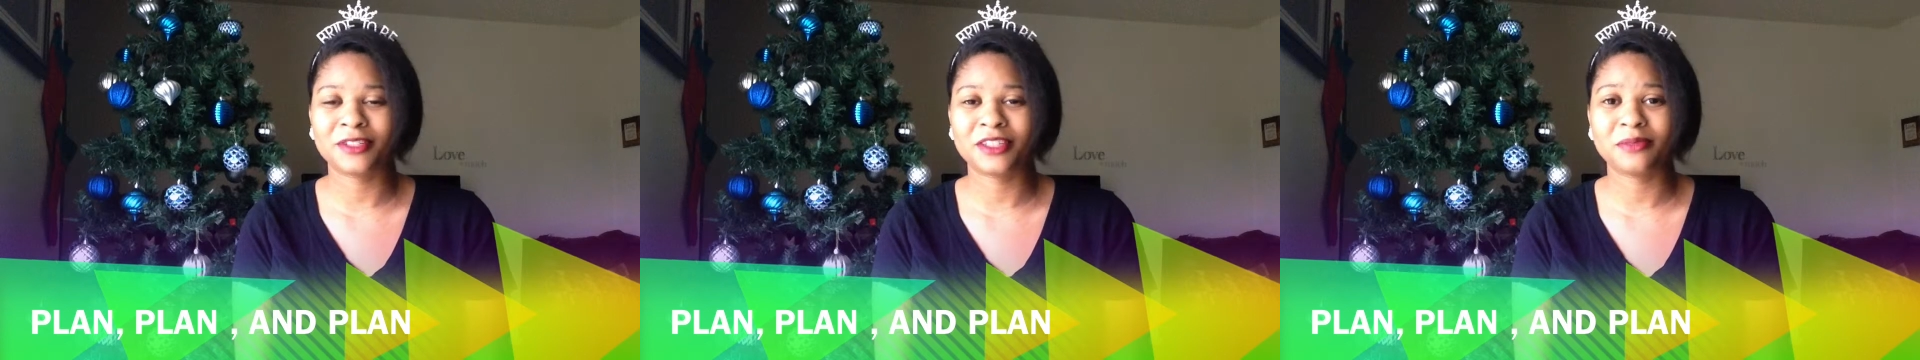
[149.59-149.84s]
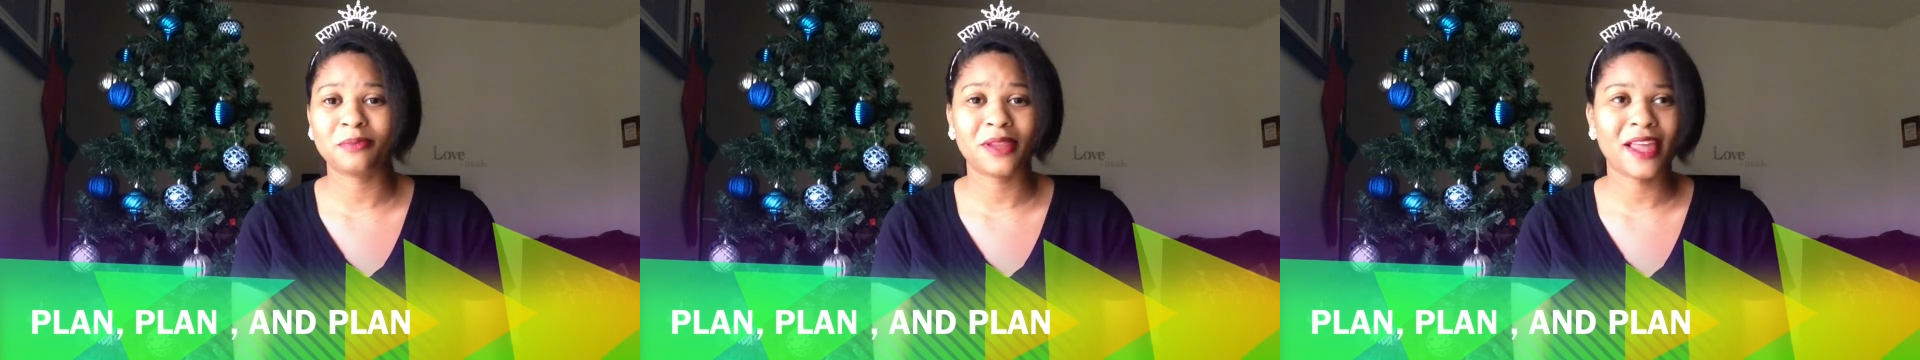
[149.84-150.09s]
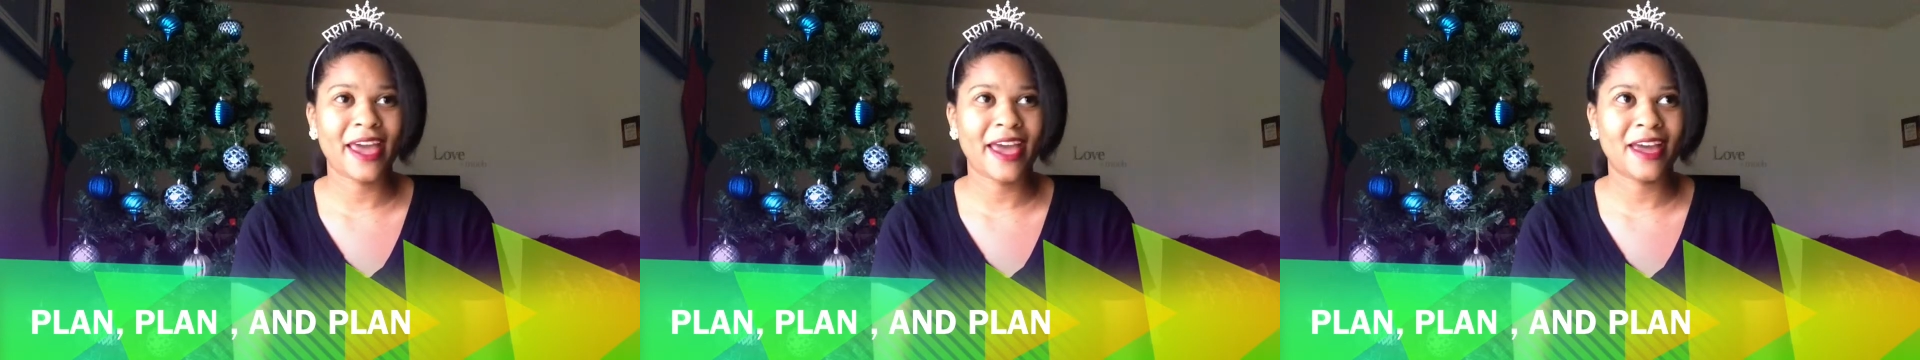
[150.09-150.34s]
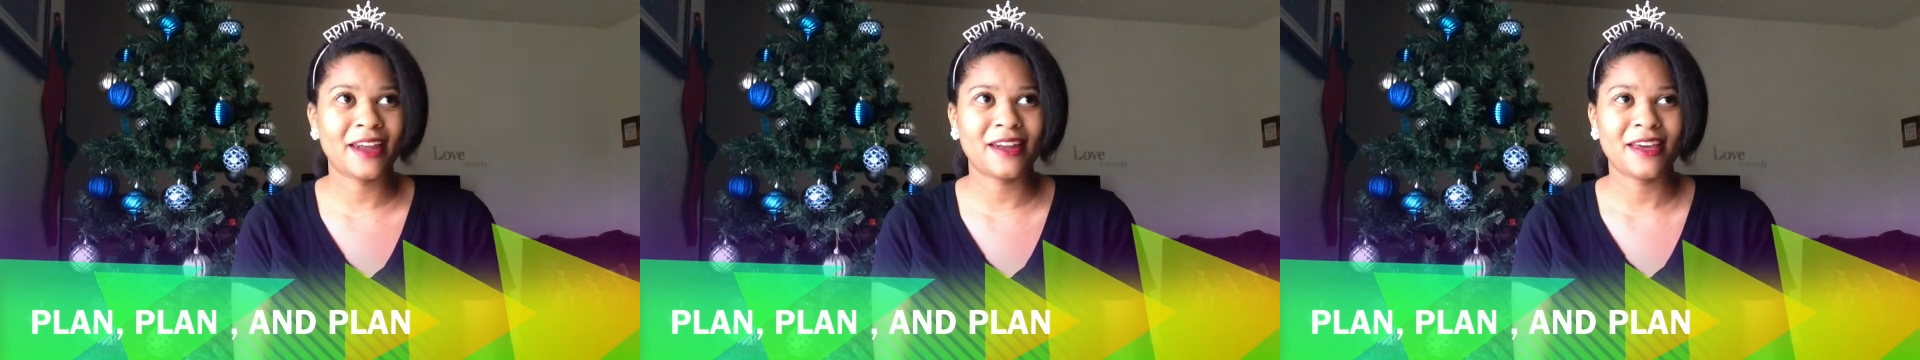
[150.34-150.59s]
Just
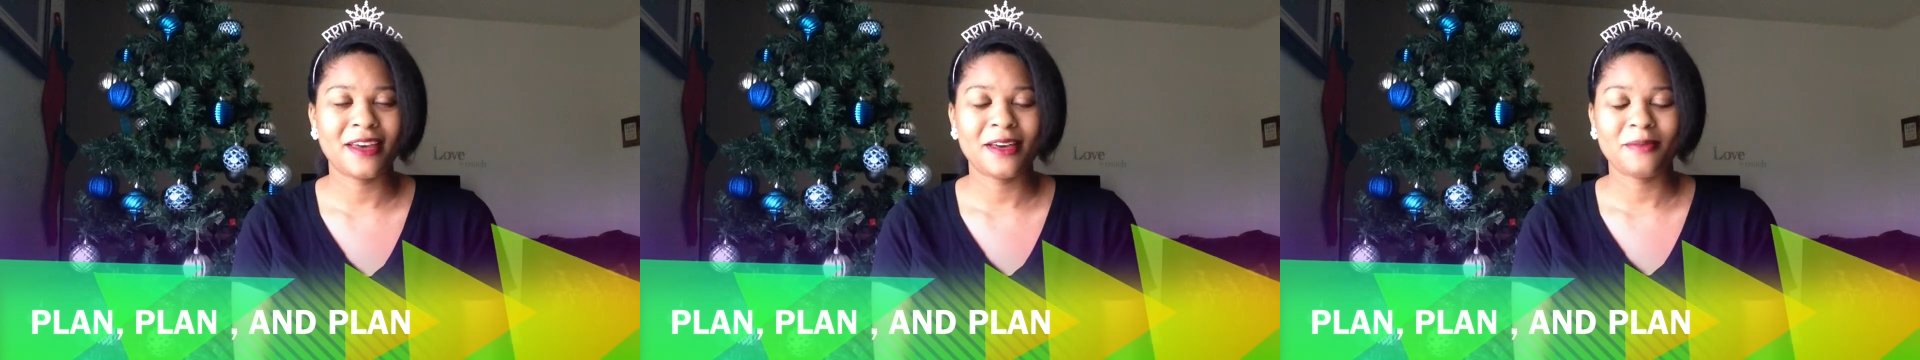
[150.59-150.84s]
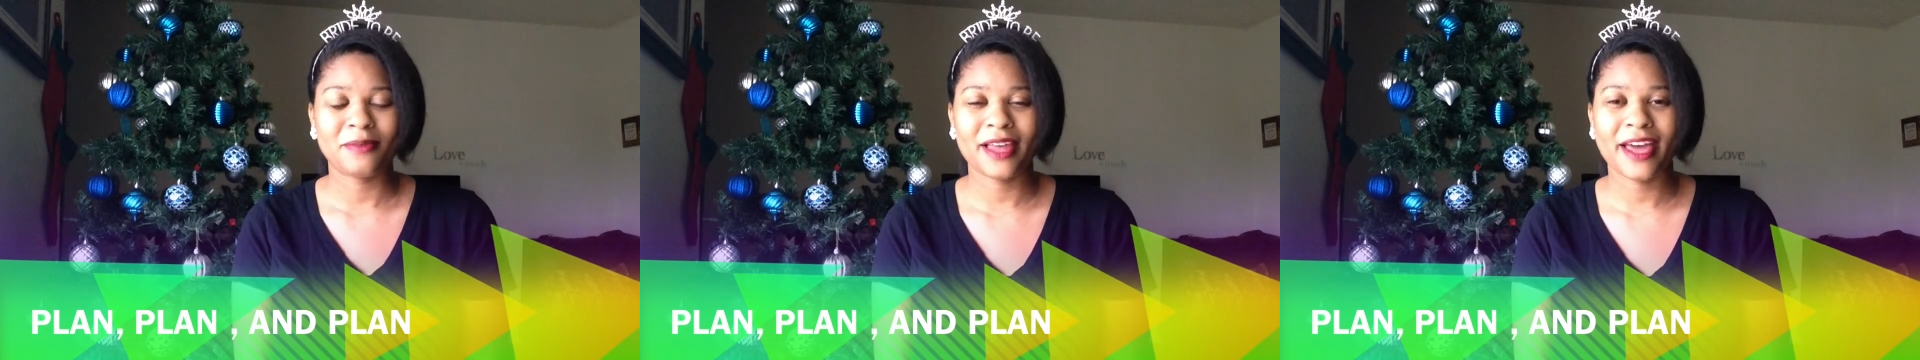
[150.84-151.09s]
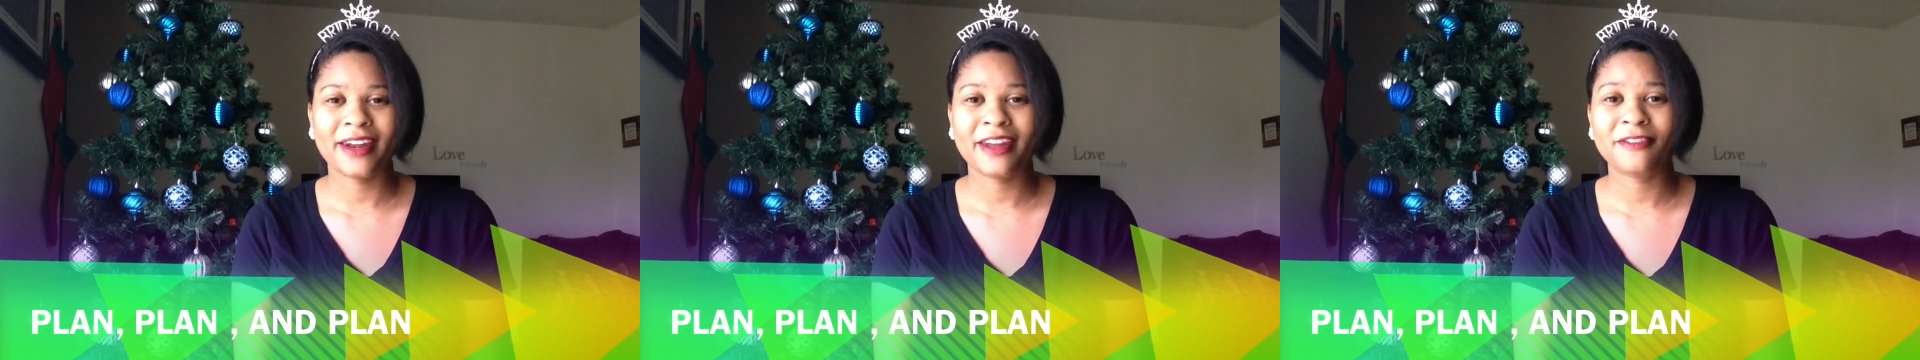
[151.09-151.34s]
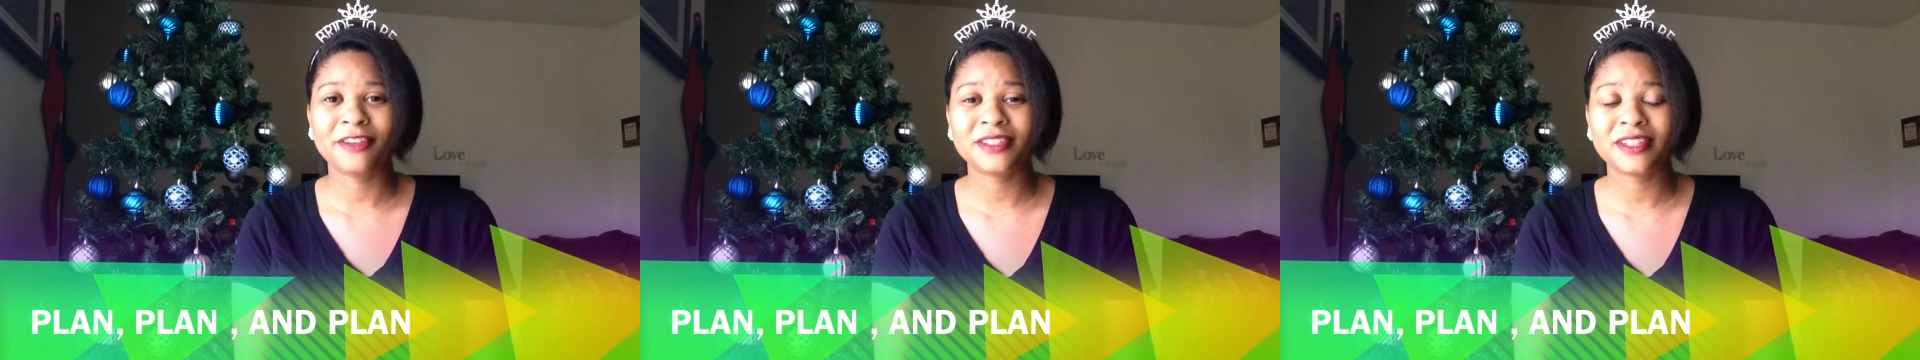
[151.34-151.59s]
plan,
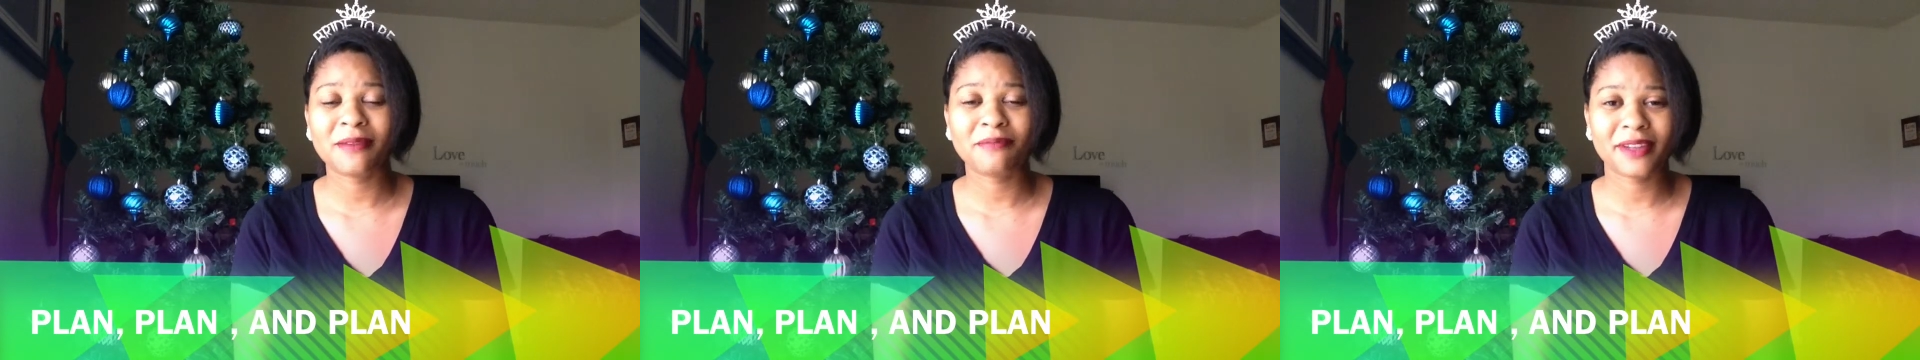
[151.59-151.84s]
never stop